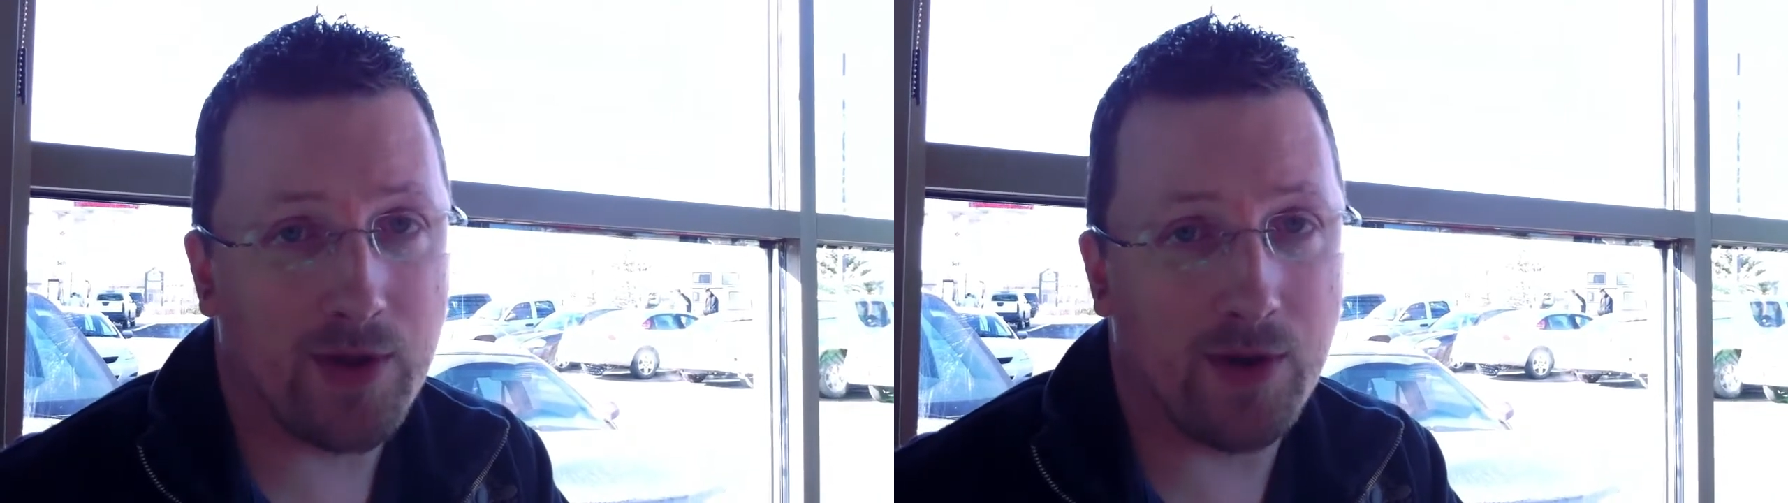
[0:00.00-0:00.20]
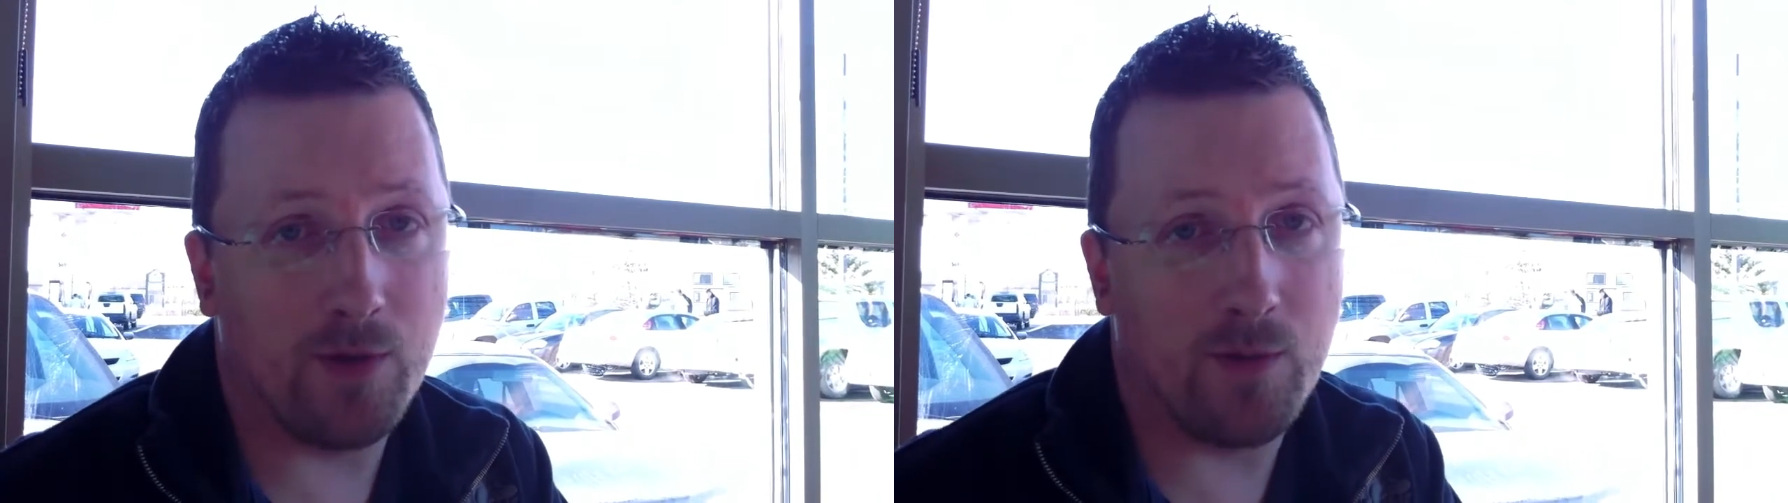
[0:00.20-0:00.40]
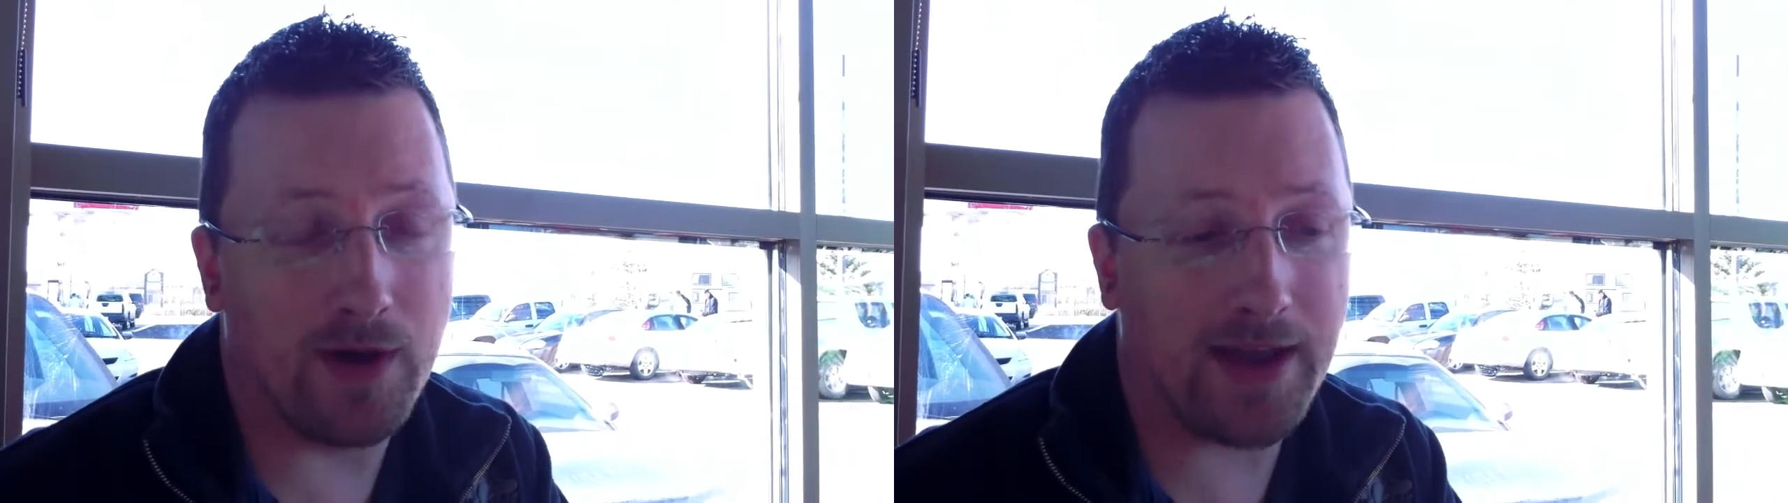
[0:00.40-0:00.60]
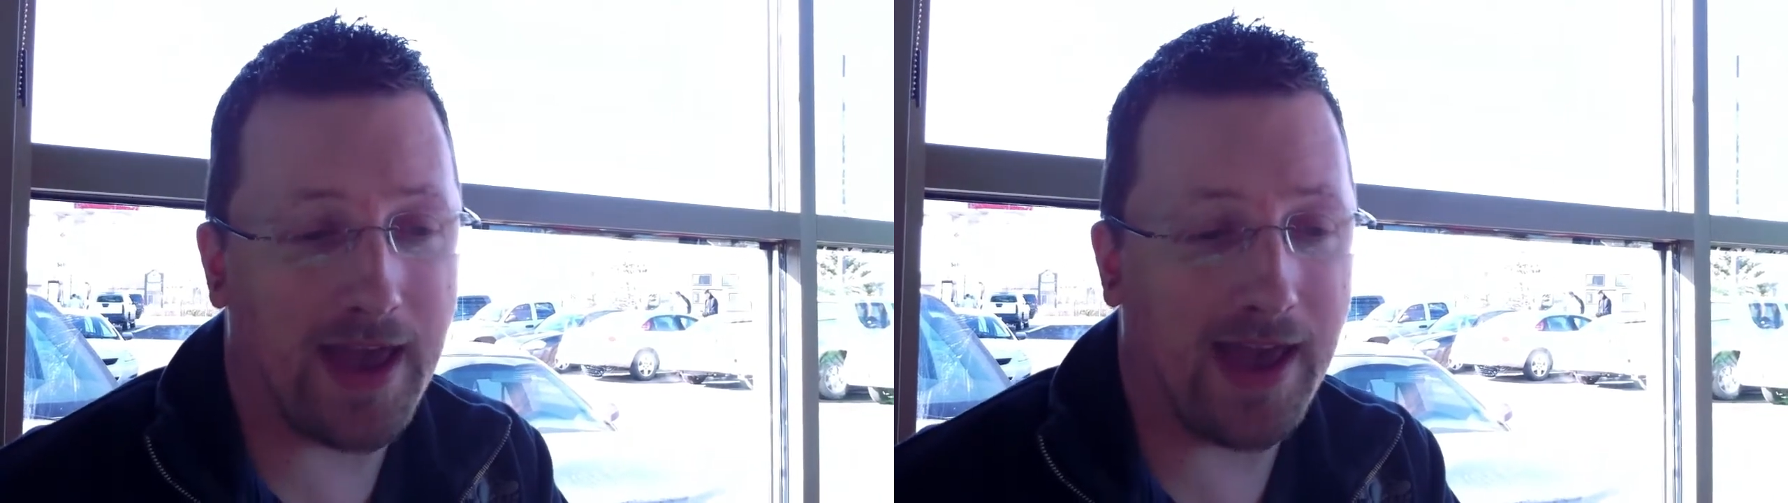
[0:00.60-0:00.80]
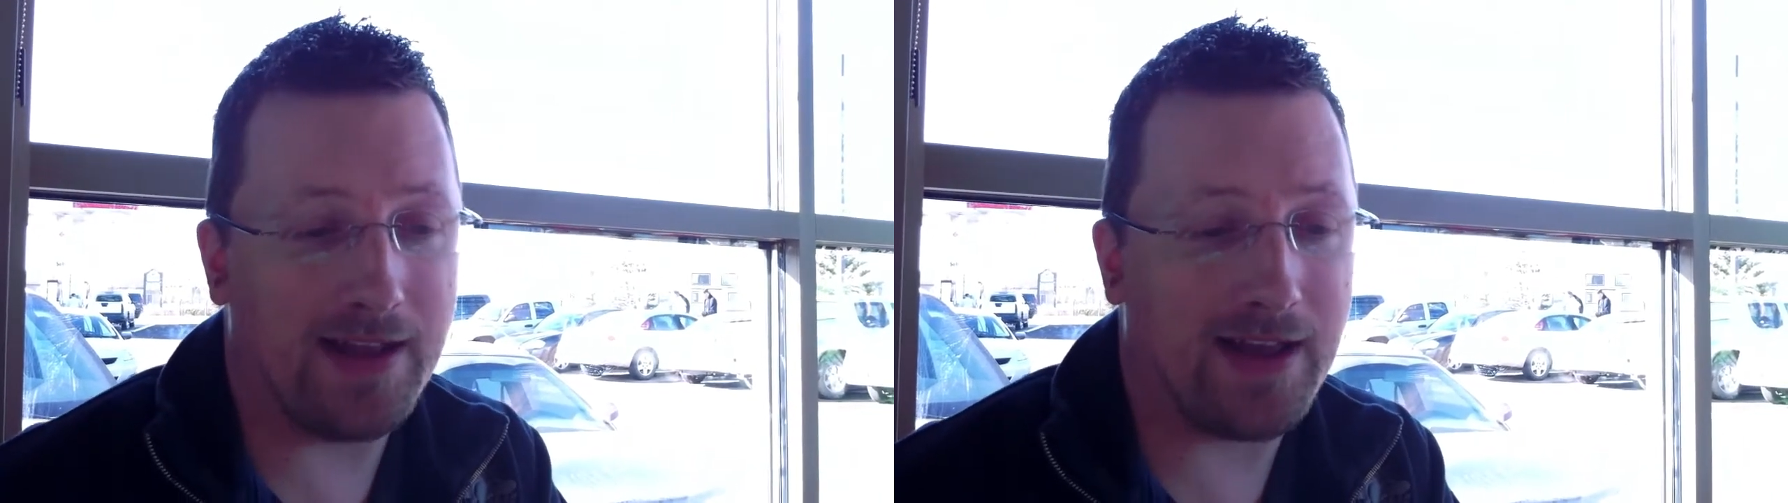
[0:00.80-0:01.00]
who were
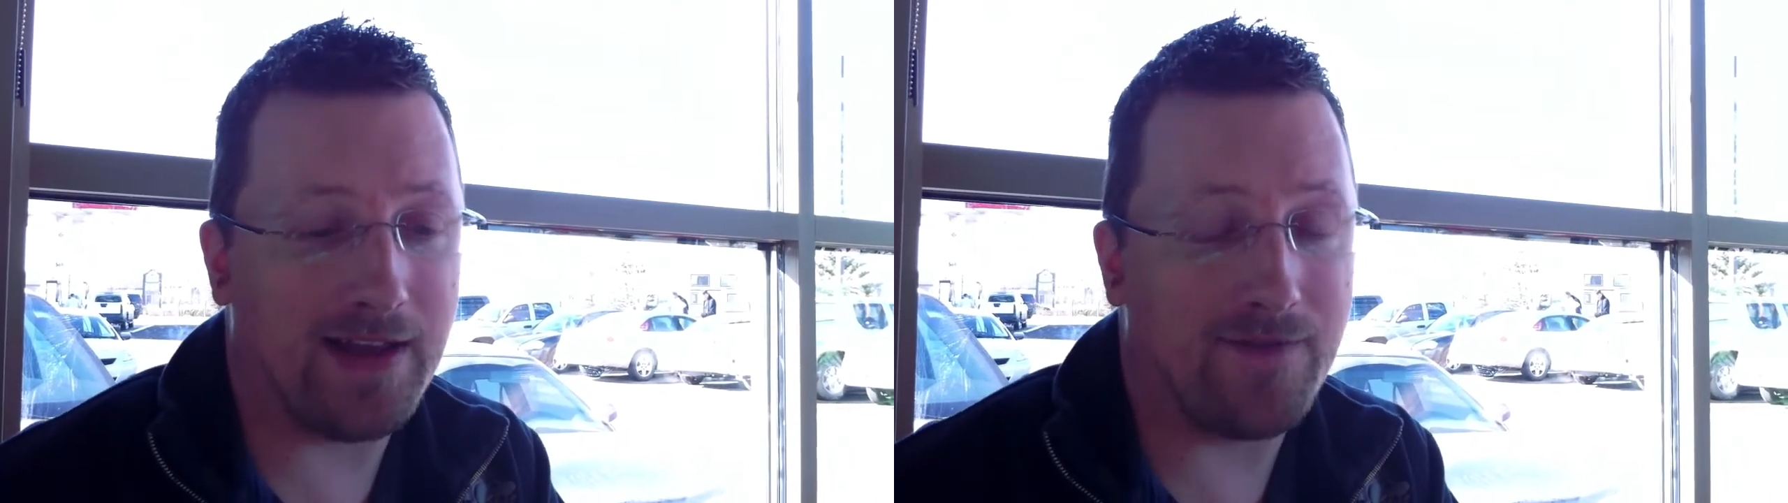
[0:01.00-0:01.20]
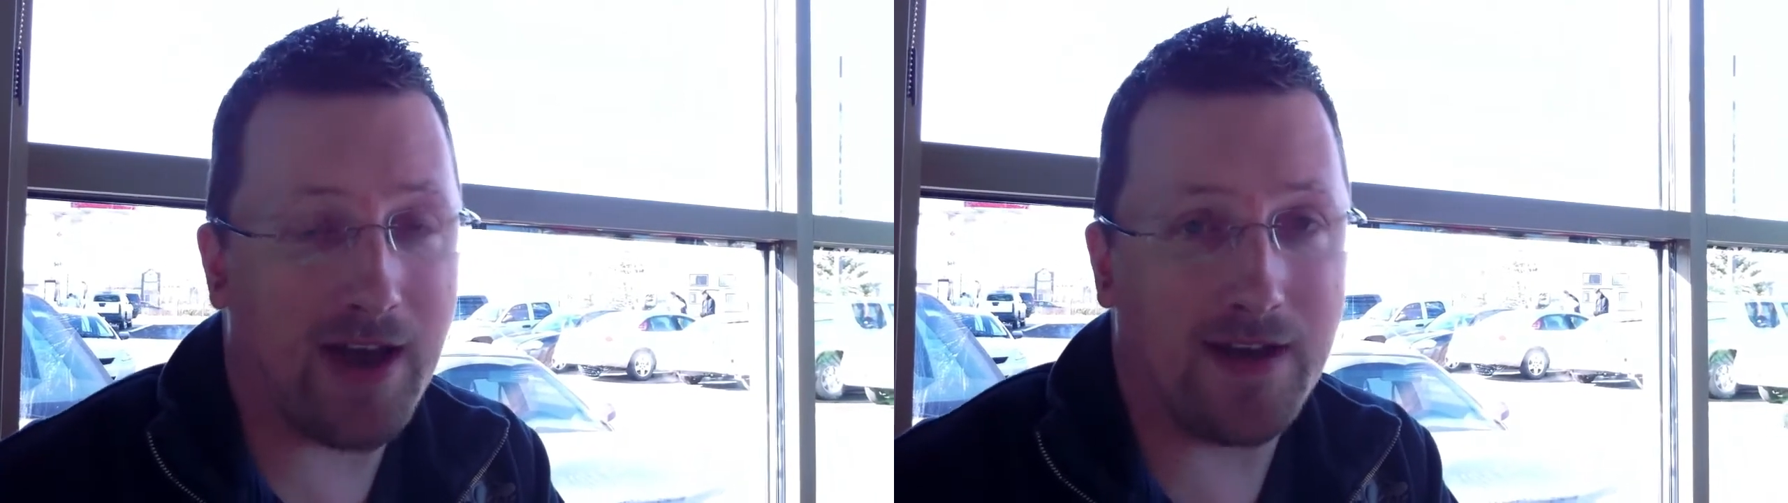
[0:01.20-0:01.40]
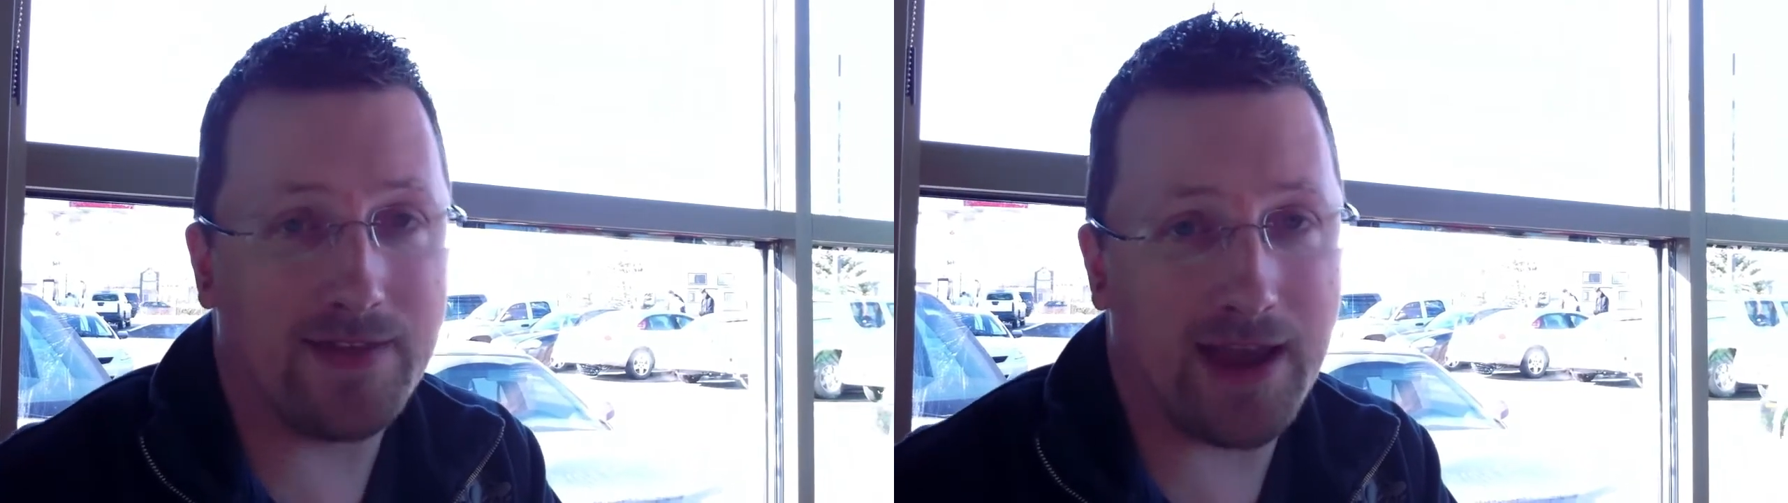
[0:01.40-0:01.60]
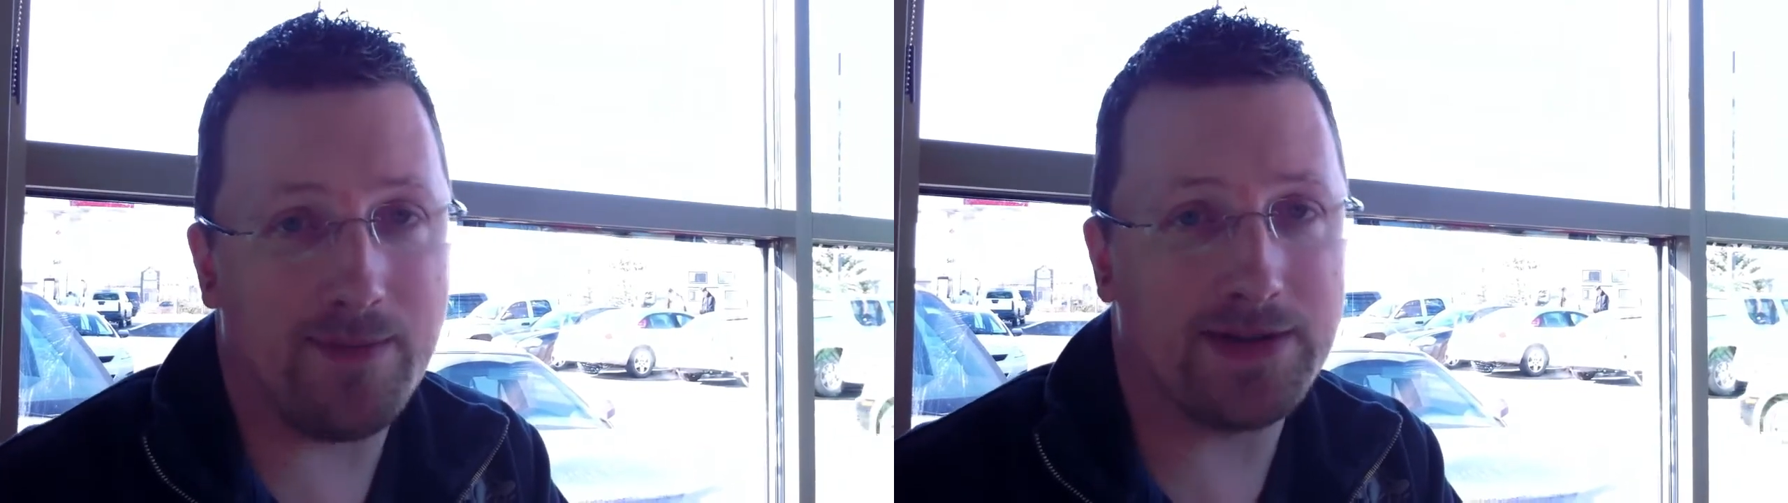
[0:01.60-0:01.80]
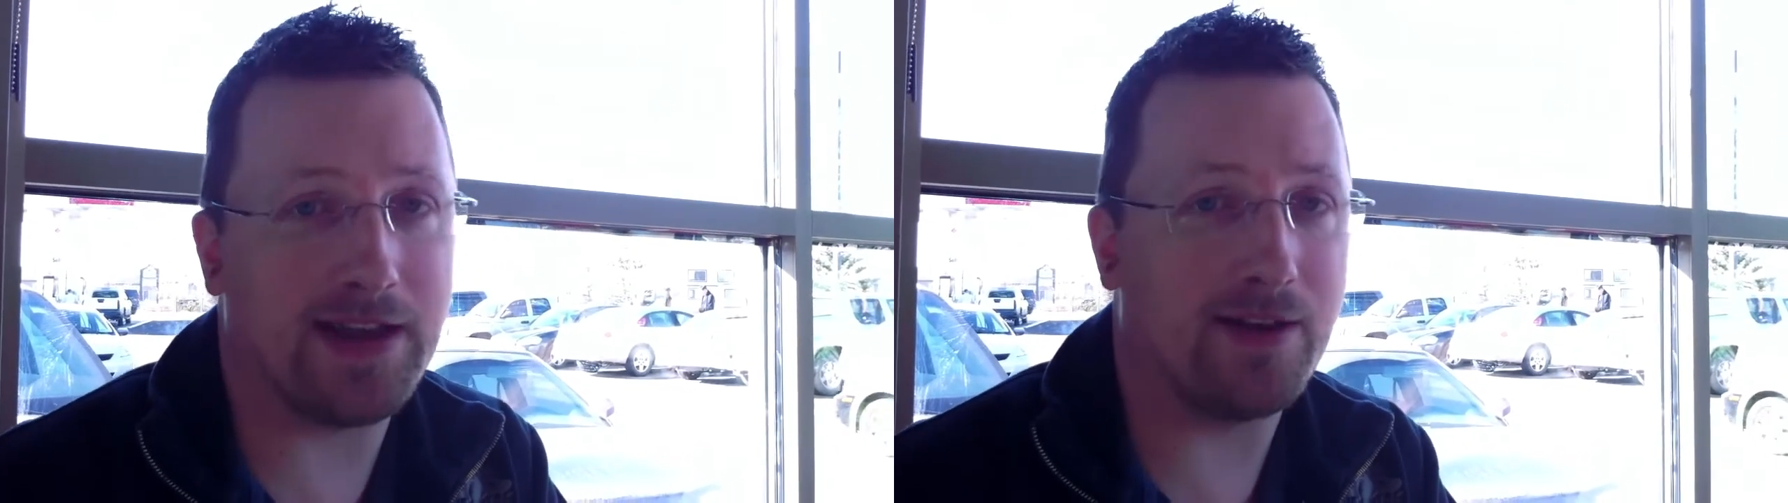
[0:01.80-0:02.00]
getting like
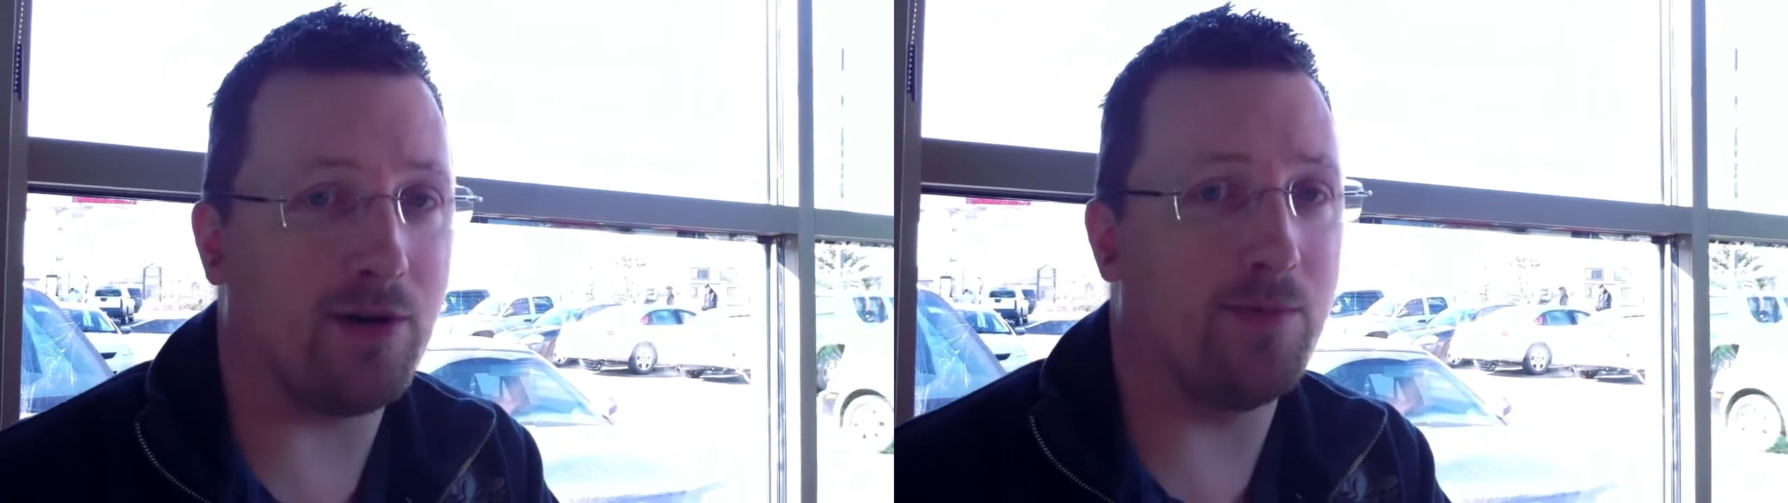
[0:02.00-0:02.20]
5-10%